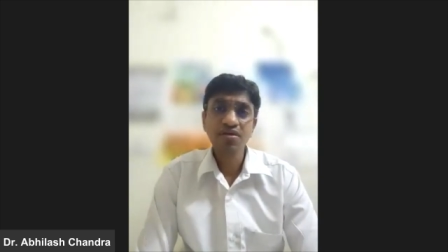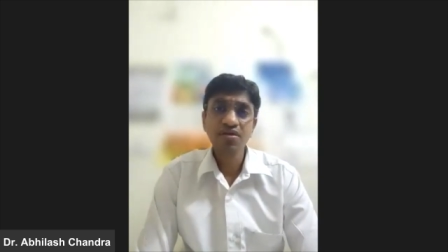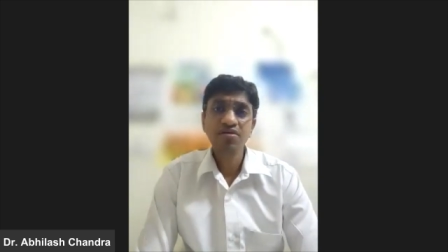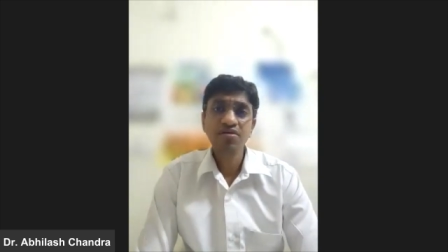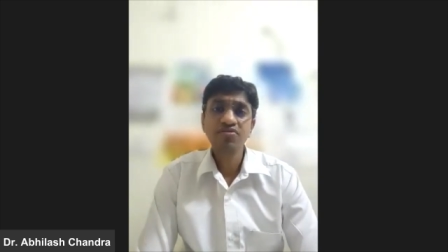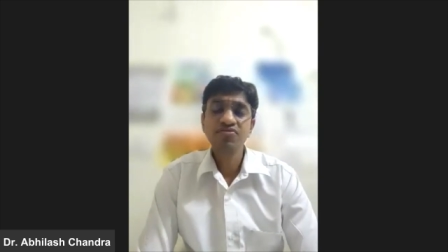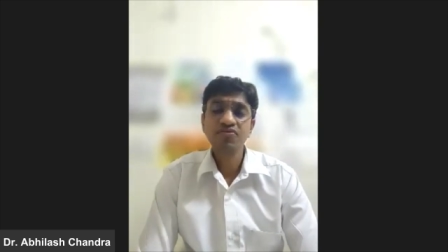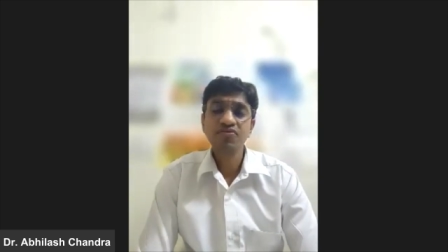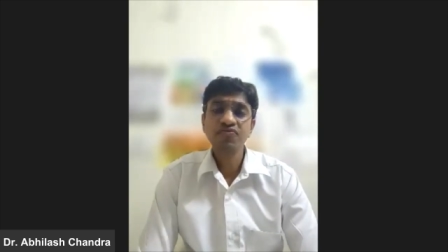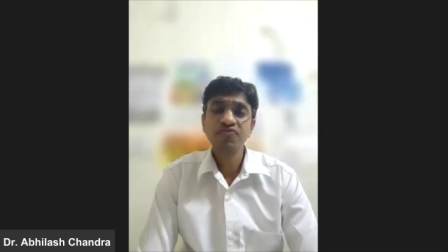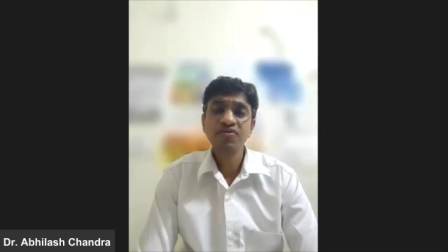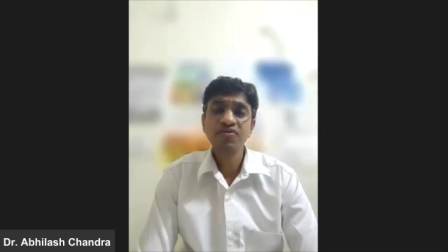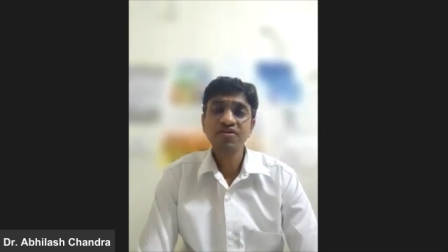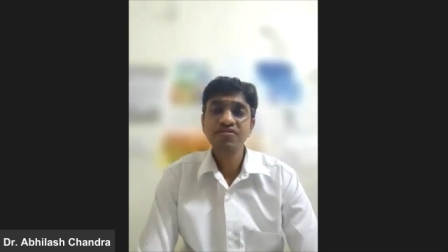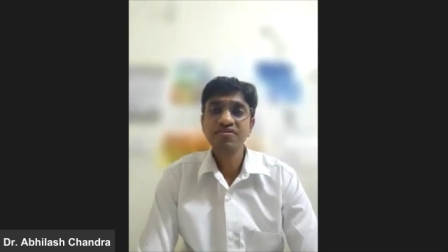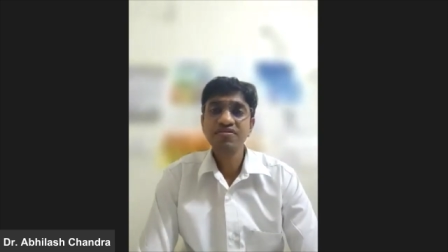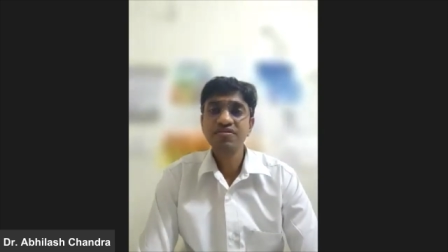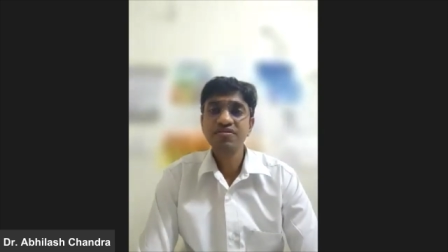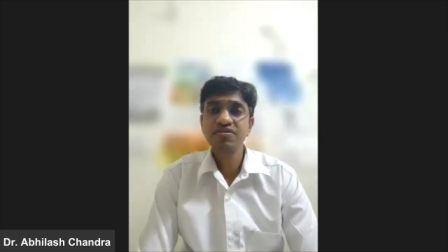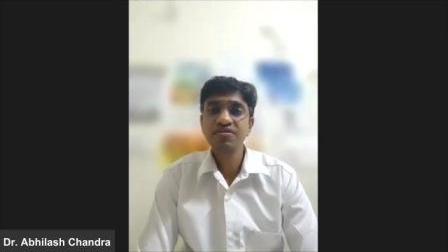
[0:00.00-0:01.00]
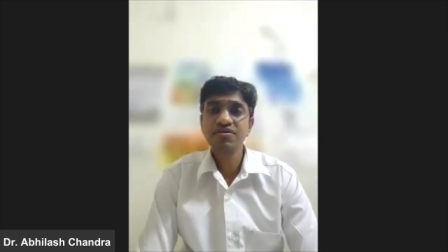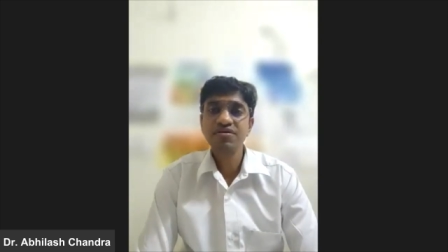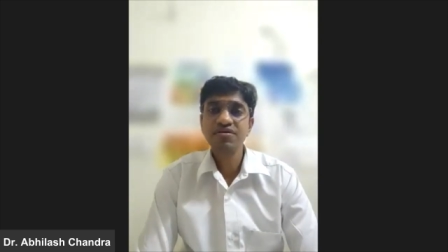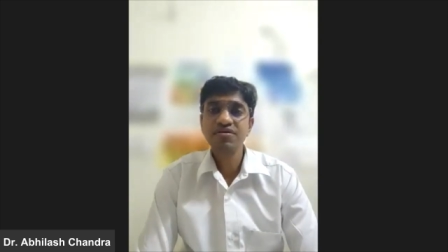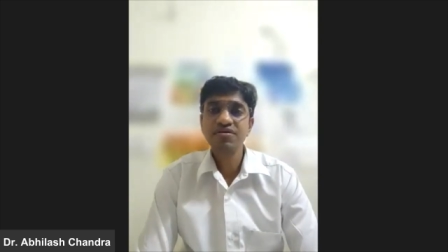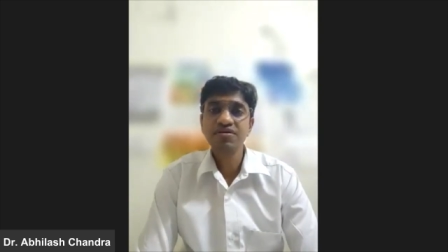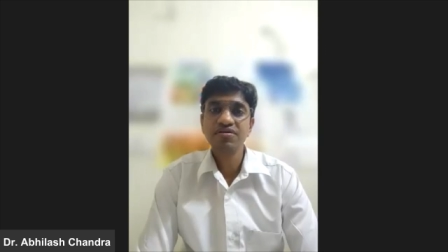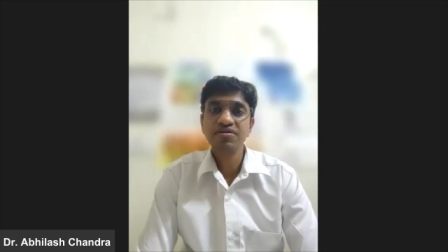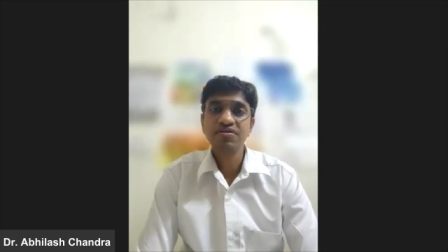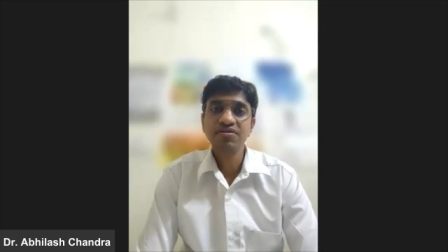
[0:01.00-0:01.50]
So first, uh,
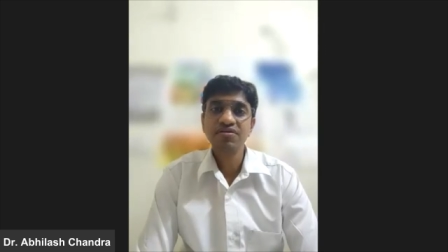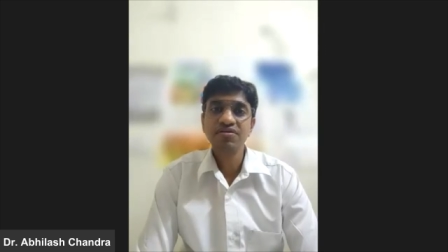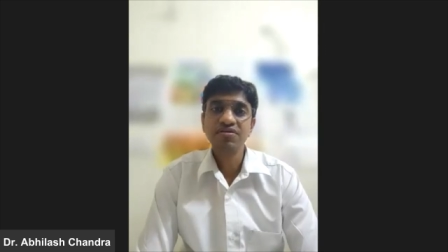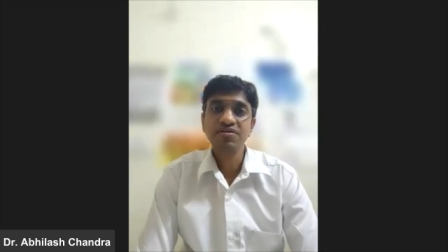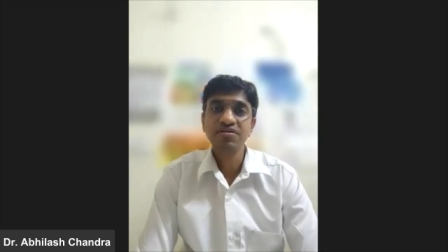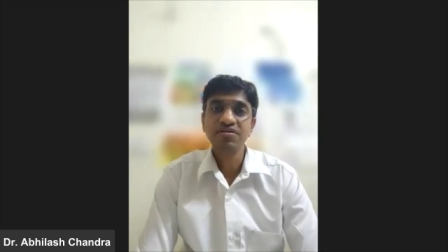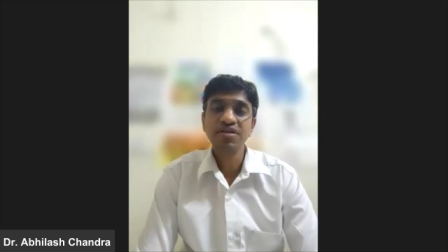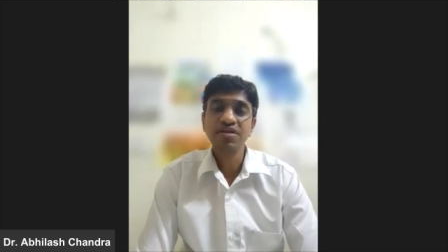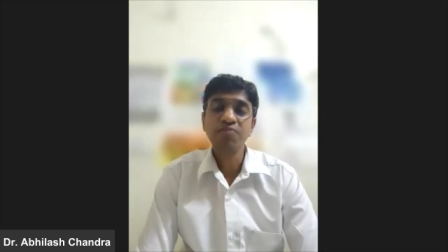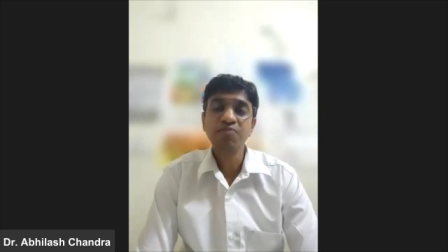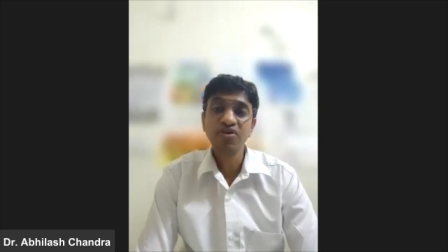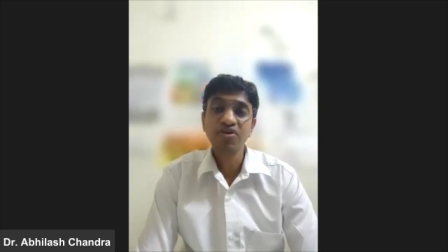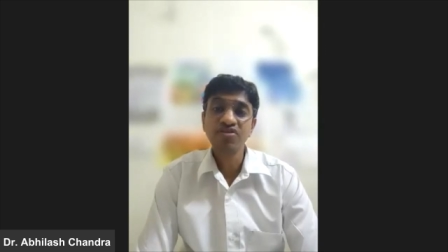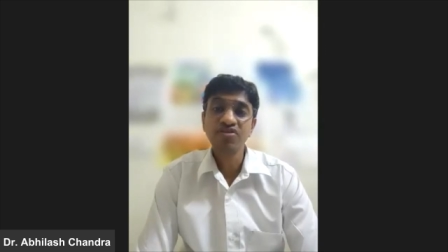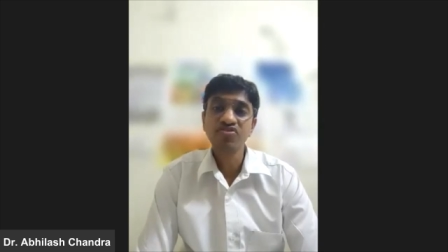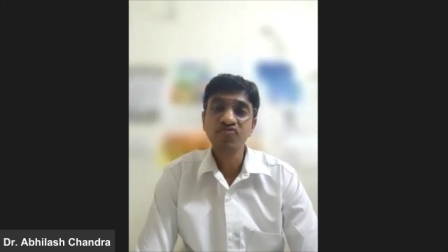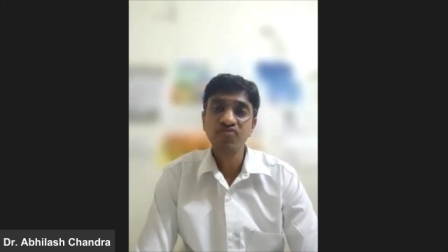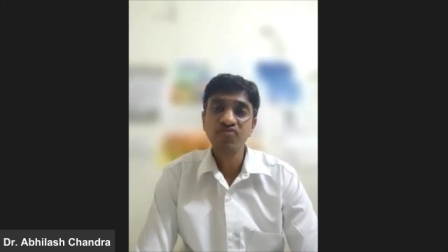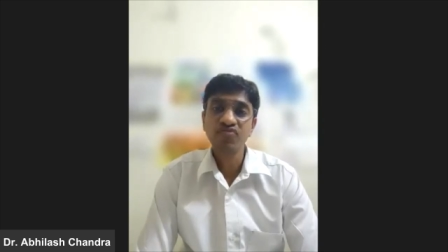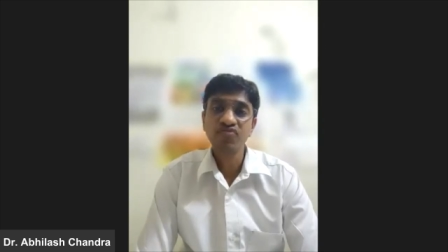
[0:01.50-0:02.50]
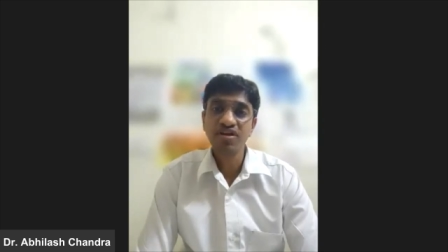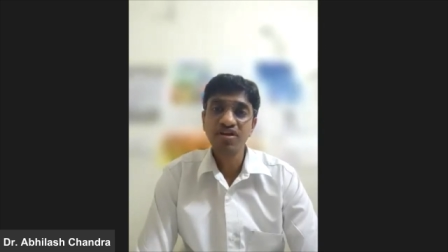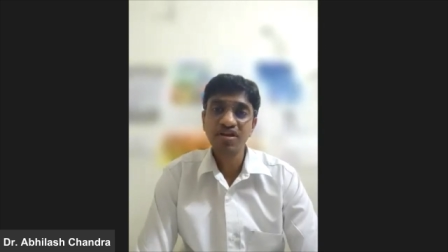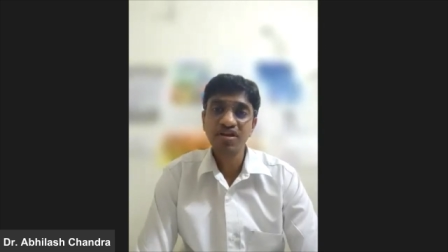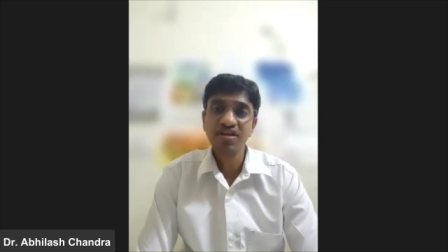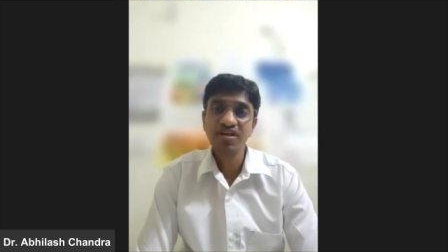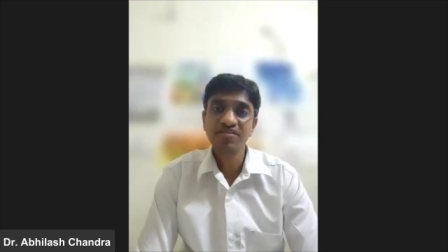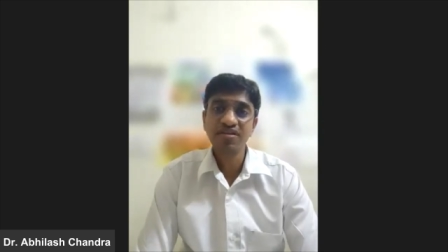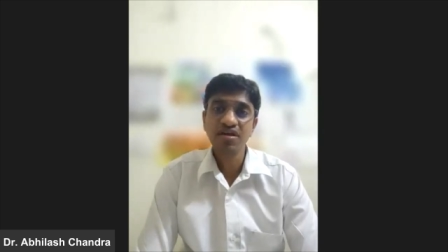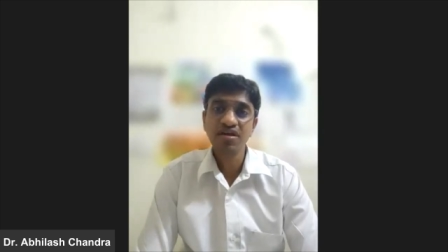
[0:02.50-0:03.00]
the importance of
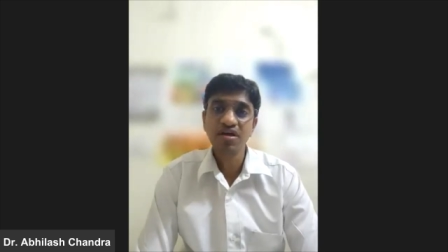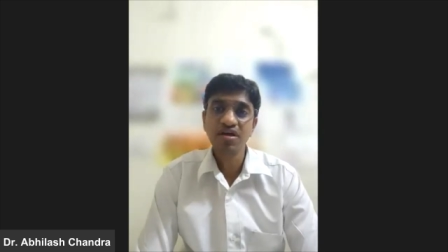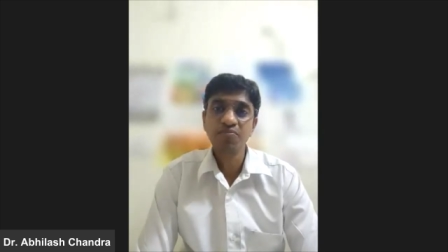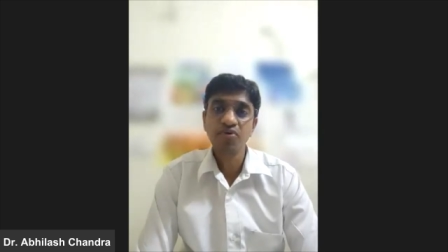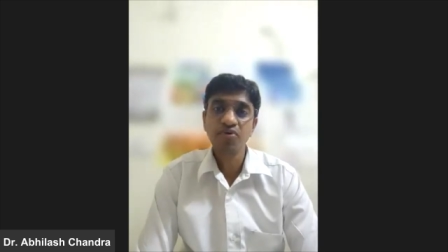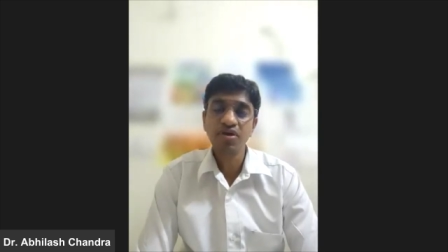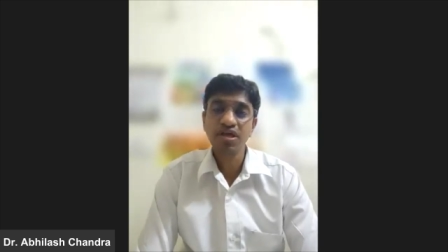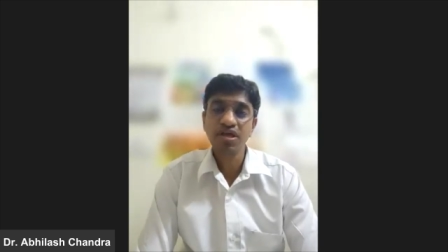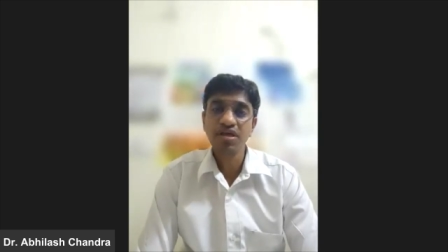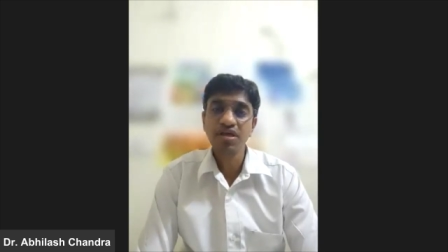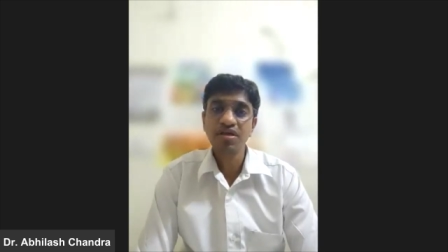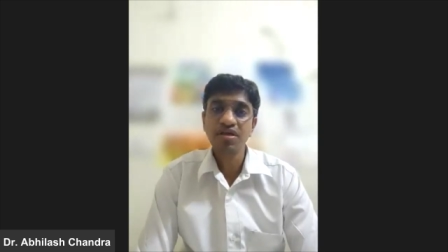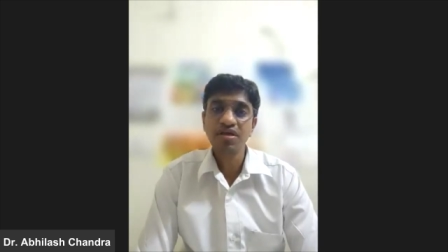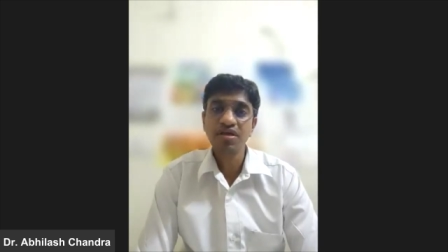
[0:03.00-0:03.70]
kidneys in our body.